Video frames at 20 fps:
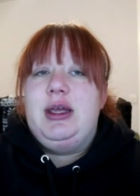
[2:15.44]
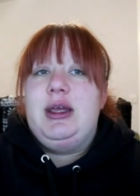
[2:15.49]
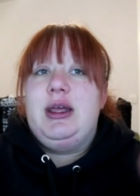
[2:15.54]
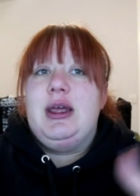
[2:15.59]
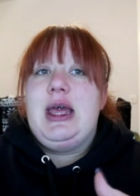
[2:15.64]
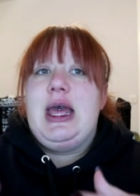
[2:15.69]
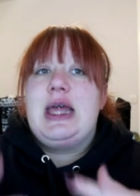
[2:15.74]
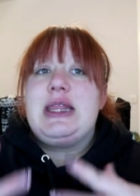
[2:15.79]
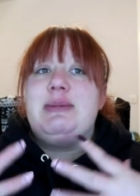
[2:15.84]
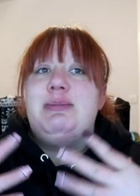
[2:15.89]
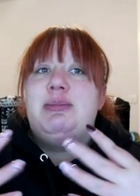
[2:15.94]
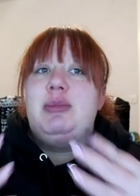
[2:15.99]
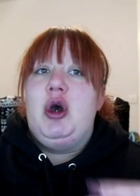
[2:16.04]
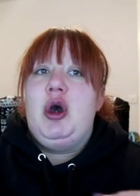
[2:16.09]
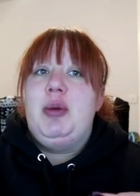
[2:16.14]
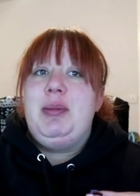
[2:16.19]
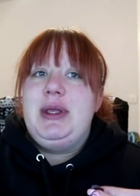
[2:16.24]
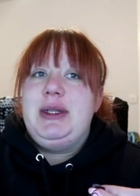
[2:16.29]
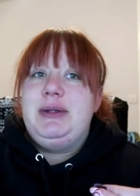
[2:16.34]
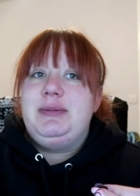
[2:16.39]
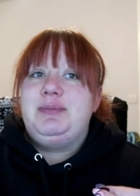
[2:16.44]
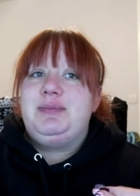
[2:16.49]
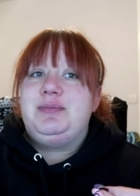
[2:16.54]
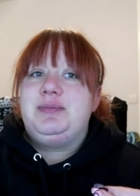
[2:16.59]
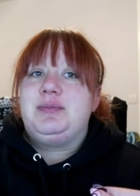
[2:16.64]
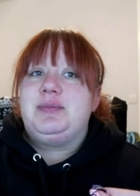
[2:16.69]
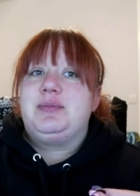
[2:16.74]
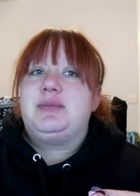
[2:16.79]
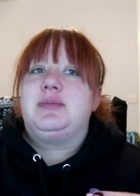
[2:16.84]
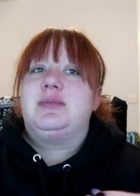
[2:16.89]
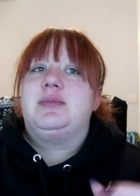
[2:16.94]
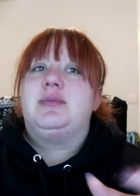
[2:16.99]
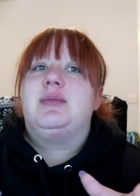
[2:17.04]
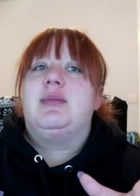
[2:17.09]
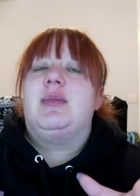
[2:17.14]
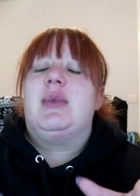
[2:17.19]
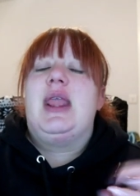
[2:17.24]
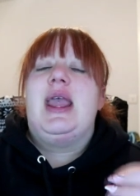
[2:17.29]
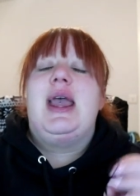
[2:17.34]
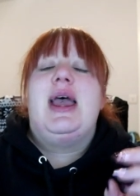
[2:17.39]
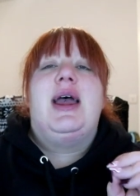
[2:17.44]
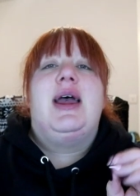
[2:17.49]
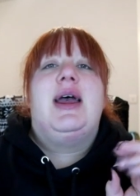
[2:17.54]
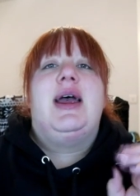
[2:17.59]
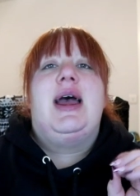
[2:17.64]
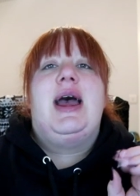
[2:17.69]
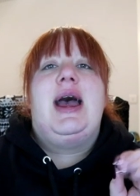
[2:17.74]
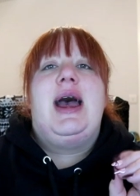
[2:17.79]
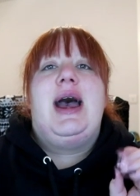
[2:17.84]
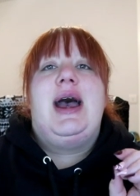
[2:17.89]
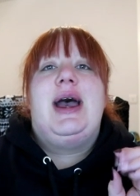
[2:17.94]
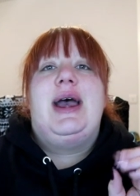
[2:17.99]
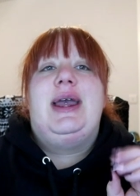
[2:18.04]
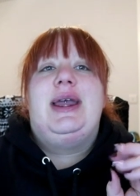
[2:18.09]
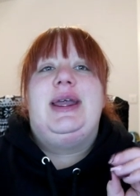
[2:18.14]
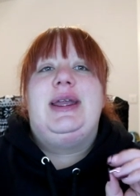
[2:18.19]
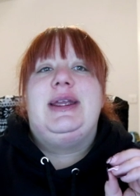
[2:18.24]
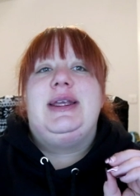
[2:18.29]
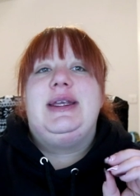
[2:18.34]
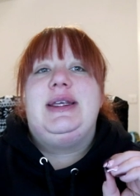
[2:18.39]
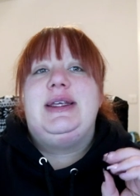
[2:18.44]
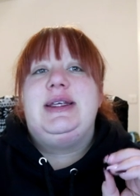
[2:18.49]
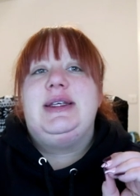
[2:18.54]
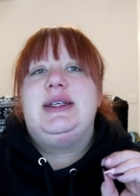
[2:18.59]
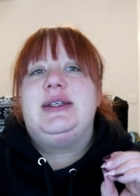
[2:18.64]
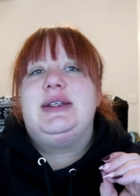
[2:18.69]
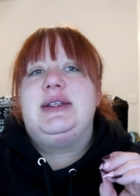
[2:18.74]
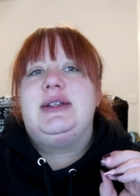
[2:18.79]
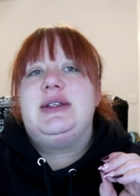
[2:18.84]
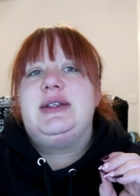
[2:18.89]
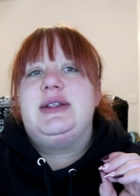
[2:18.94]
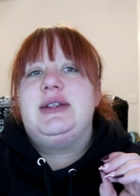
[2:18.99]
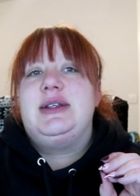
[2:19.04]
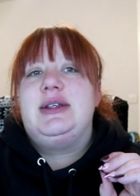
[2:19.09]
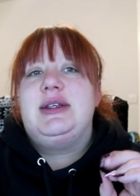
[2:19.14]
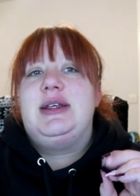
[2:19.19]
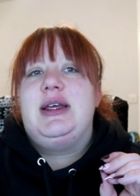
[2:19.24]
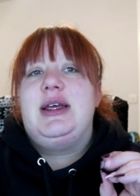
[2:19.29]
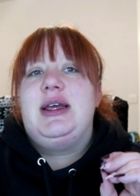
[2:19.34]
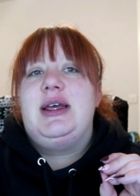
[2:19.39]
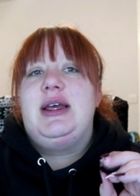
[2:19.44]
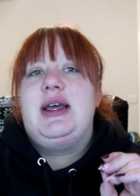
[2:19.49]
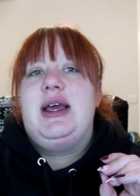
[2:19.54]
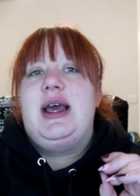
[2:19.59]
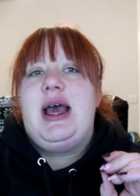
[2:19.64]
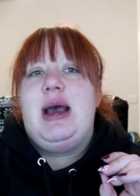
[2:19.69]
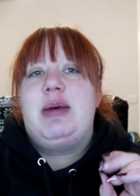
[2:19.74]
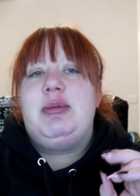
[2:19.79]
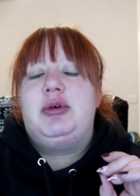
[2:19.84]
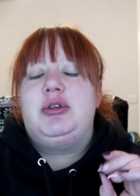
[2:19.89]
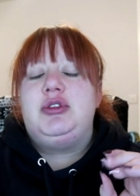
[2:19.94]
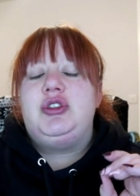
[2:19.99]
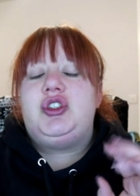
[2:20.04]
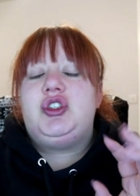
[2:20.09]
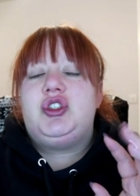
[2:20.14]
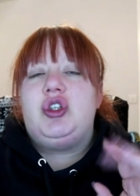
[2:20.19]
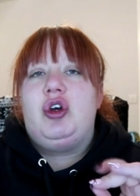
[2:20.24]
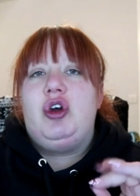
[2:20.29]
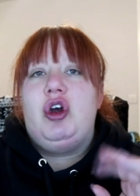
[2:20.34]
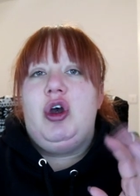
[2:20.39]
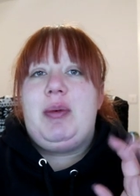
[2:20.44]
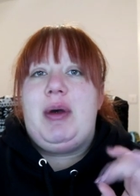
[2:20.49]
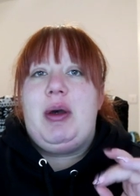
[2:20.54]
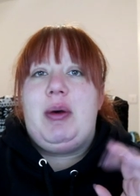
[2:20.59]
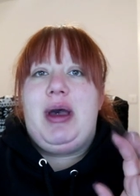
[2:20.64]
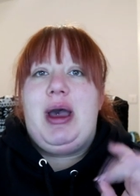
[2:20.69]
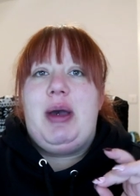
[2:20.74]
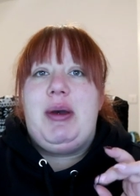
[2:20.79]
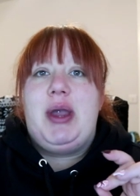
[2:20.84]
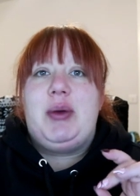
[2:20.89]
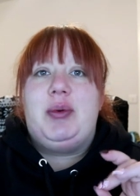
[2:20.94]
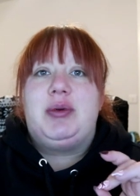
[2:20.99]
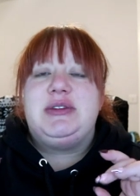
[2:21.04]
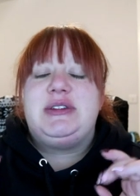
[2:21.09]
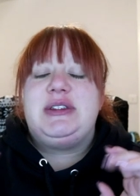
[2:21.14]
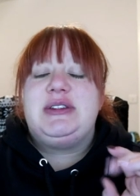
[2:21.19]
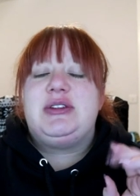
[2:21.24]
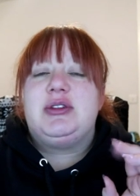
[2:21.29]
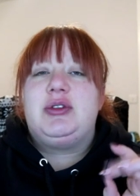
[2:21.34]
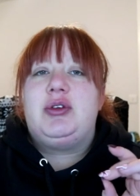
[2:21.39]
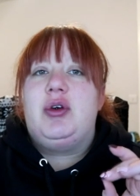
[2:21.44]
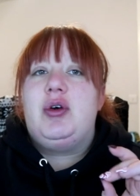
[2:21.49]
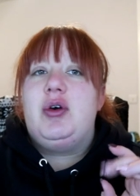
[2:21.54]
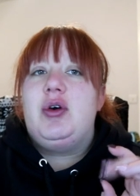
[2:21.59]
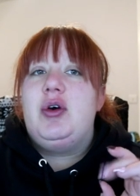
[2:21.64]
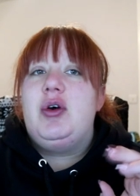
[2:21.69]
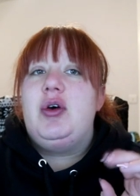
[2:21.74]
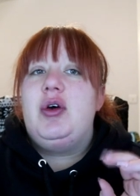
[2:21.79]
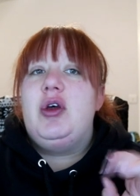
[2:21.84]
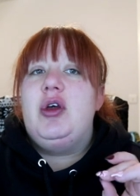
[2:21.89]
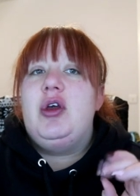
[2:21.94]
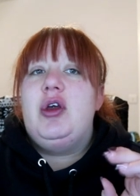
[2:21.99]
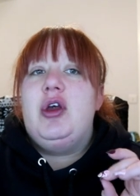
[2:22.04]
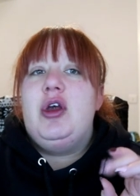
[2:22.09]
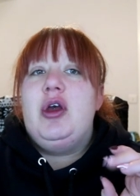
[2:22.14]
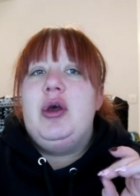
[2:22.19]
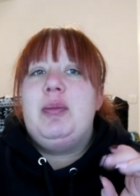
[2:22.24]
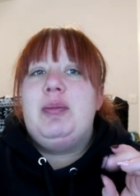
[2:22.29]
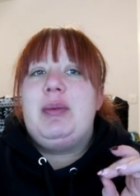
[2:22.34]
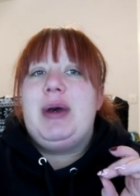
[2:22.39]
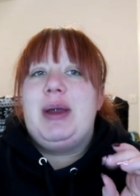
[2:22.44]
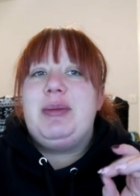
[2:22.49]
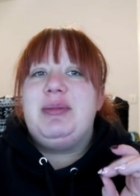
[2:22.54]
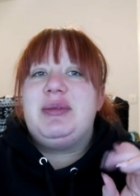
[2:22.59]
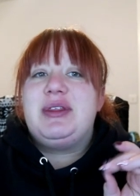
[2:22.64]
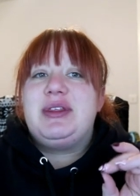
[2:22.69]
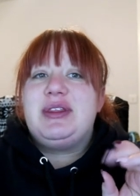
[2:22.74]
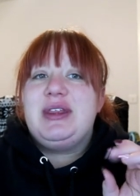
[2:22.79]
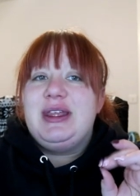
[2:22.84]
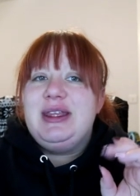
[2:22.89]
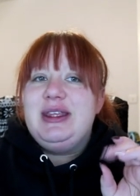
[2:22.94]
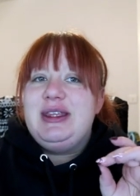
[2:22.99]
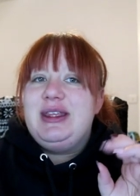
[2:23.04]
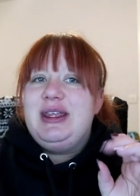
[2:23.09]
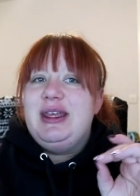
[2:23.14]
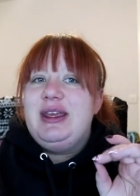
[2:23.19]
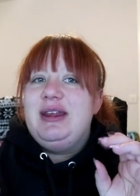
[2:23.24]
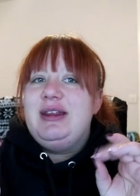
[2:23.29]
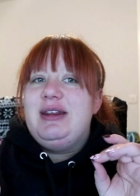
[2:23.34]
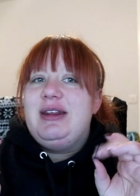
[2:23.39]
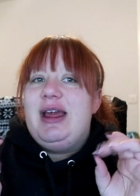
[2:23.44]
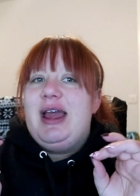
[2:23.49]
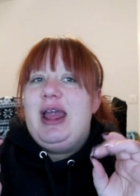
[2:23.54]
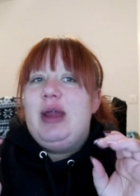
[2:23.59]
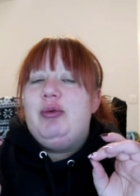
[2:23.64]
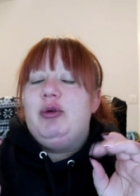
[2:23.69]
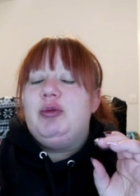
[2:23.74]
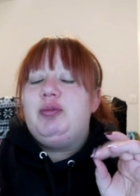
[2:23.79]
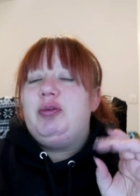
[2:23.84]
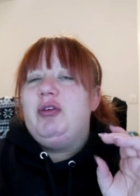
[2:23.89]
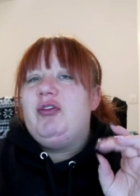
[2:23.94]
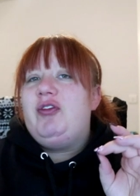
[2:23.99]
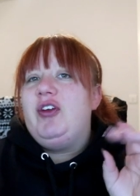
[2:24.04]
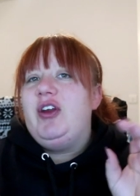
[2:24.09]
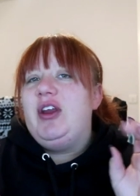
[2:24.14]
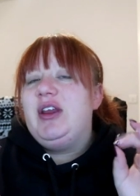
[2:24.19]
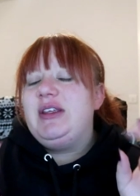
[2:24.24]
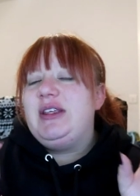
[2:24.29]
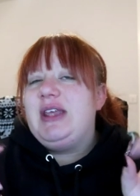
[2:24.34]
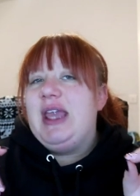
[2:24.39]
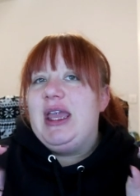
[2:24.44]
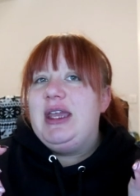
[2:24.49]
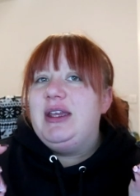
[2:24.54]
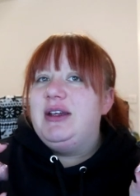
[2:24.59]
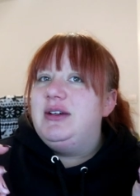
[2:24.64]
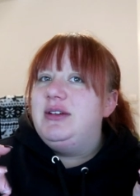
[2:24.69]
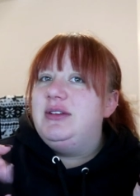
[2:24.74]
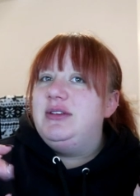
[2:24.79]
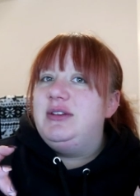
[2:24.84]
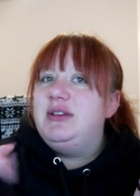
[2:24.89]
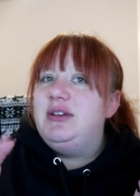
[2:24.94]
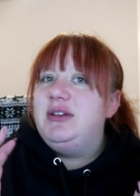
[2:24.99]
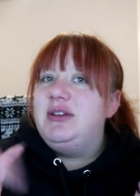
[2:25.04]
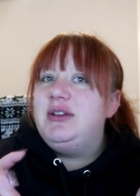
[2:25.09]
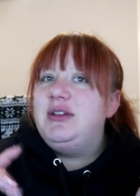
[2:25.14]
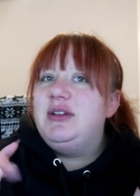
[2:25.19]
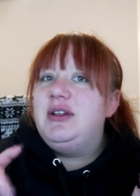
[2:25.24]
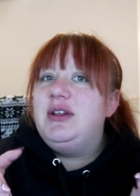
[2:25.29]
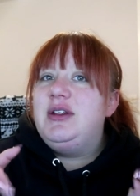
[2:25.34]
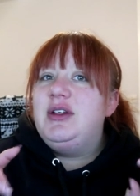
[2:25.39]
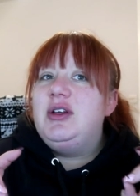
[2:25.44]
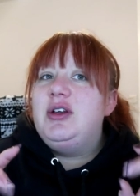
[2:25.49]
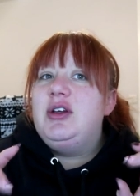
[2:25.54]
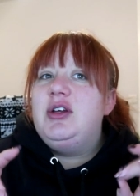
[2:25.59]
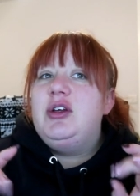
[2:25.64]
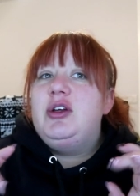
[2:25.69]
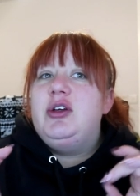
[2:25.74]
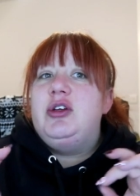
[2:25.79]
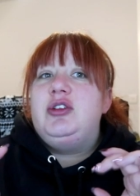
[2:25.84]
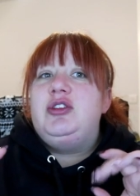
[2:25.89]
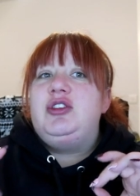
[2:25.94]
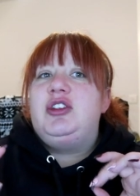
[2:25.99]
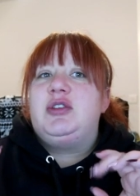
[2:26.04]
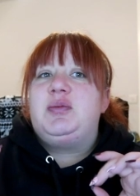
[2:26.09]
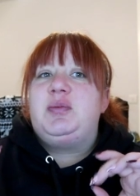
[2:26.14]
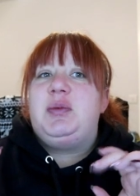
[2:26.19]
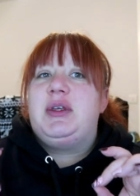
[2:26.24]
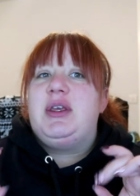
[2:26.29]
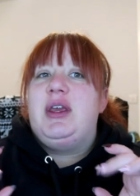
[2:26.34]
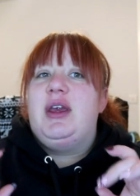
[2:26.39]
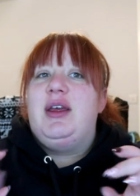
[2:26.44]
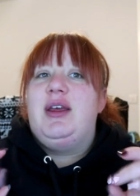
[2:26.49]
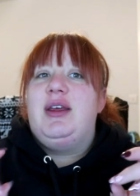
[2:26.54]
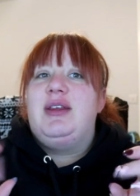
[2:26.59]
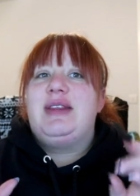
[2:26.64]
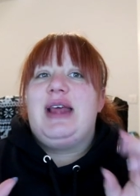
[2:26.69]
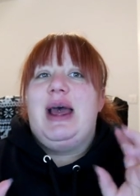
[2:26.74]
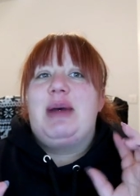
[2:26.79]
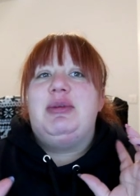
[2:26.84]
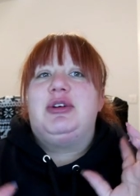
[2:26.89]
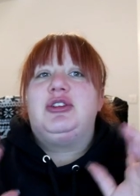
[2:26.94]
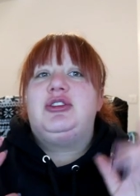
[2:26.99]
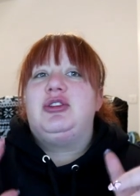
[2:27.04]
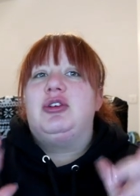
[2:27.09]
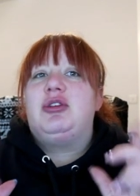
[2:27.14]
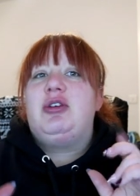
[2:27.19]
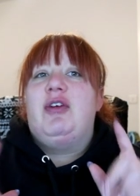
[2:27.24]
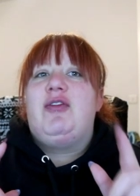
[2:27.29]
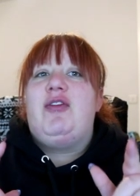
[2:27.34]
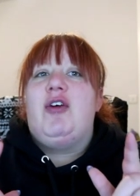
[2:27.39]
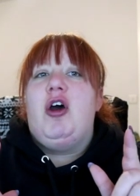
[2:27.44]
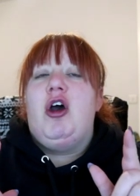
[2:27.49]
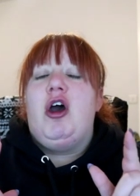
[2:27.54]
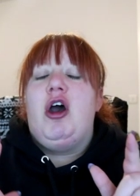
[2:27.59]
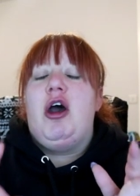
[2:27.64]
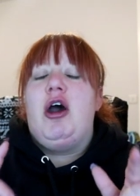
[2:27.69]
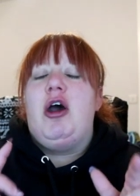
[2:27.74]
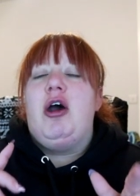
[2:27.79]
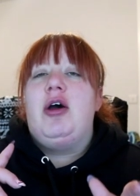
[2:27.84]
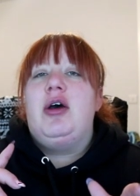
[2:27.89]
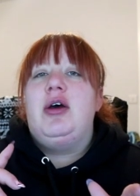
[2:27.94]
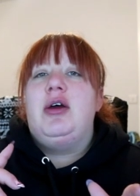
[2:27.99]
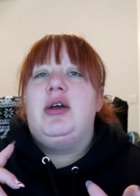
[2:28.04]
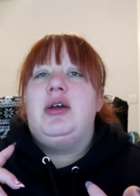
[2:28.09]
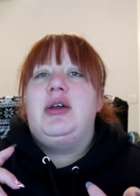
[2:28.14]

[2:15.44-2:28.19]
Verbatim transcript: At the moment, I am unsure about how I want it to go, but I'm thinking I would prefer Gale, just because I'm a sucker for